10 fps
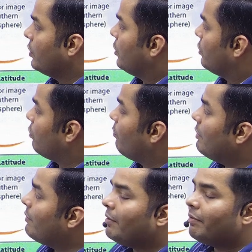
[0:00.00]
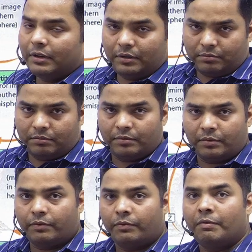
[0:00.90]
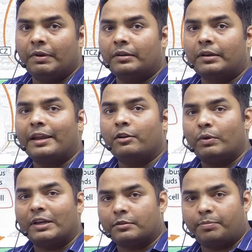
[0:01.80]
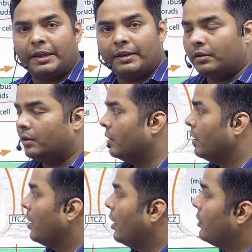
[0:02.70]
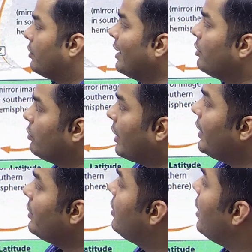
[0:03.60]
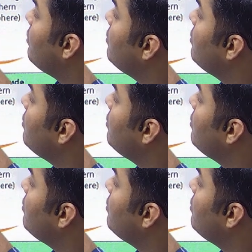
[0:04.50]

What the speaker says: So one by one we will try to explain, try to write down